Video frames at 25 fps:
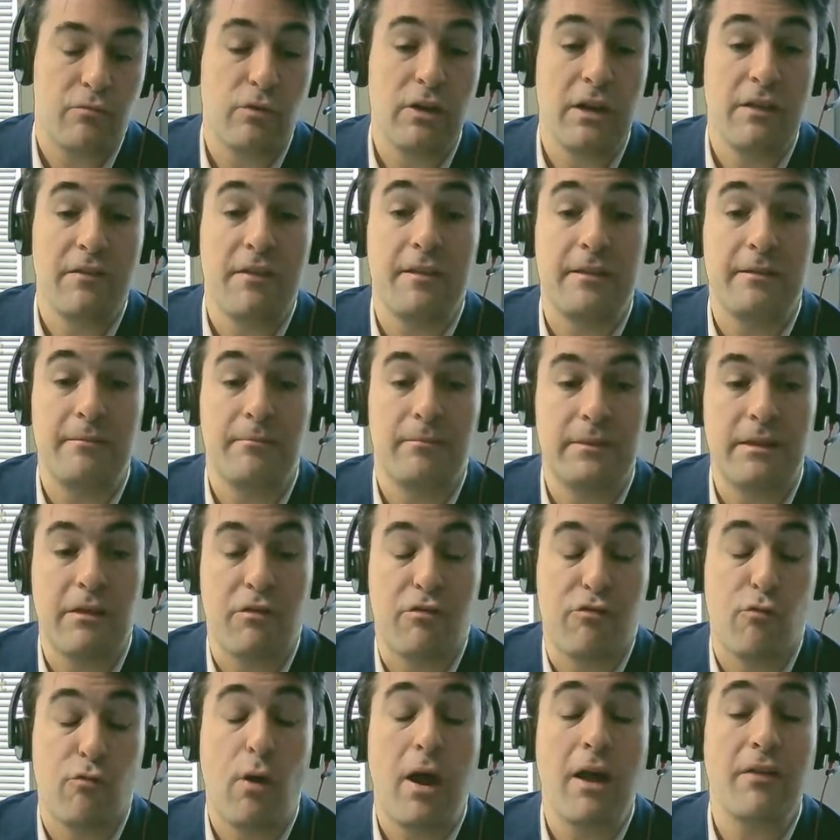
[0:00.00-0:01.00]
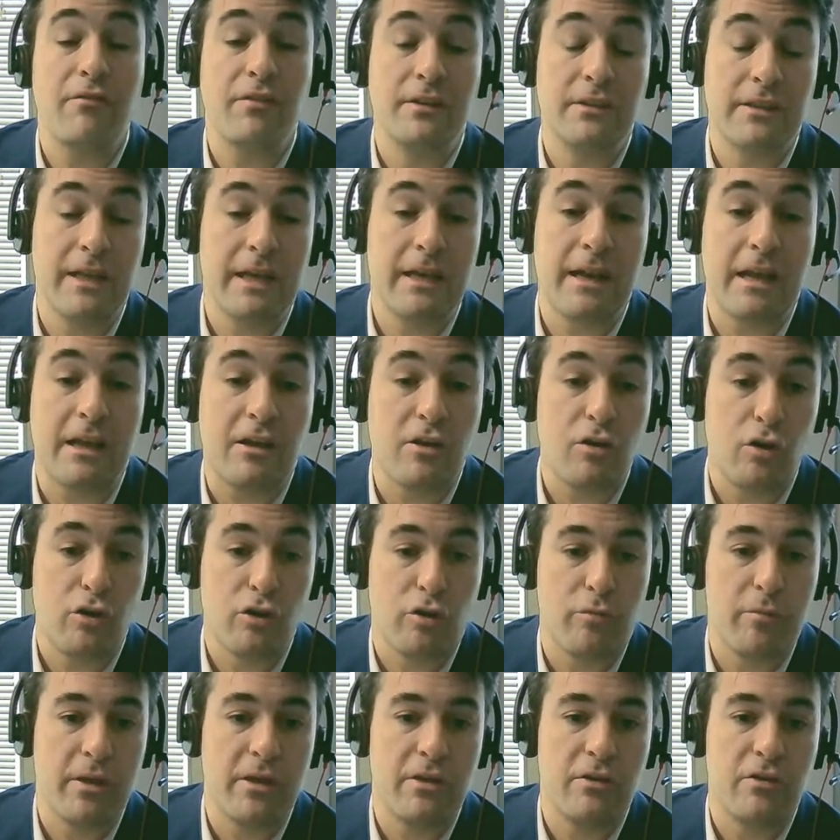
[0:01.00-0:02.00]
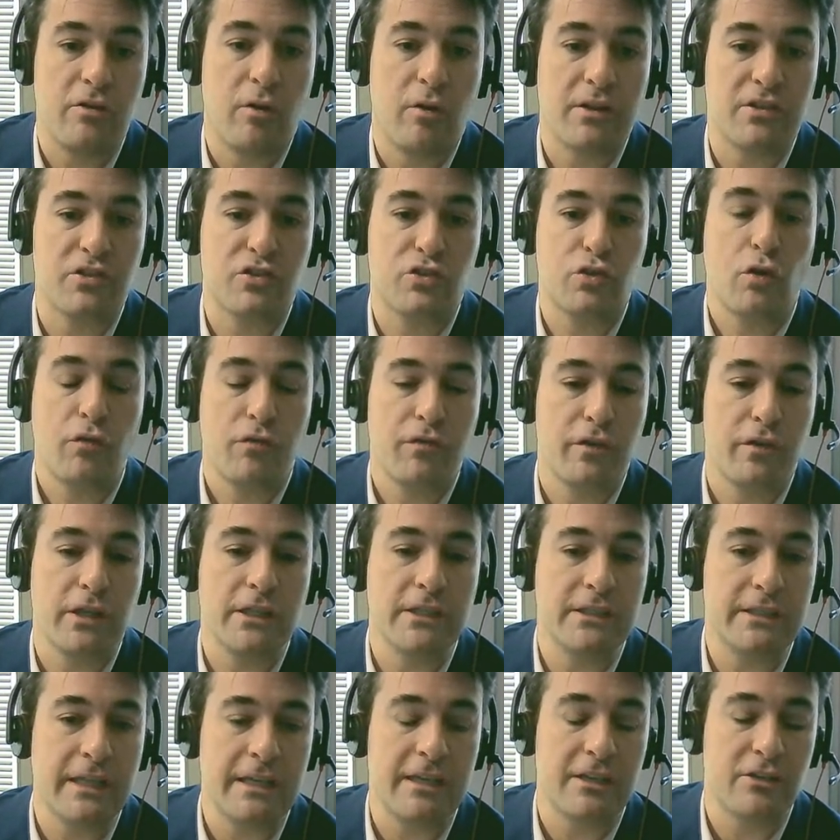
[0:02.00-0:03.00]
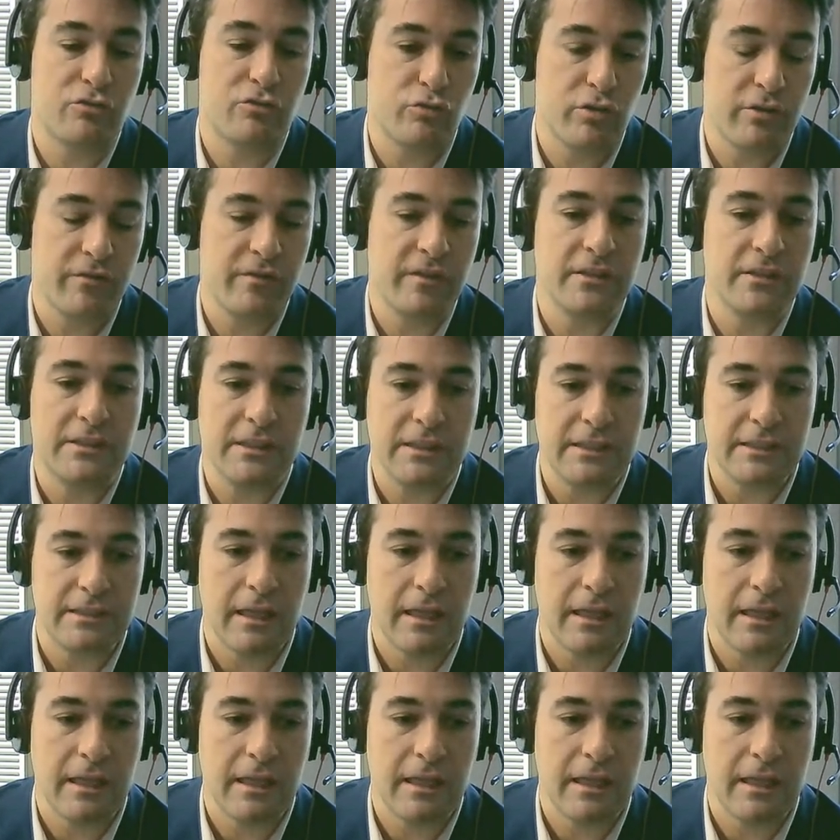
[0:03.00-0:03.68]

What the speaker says: really the thriving data economy, you know, a sovereign data-driven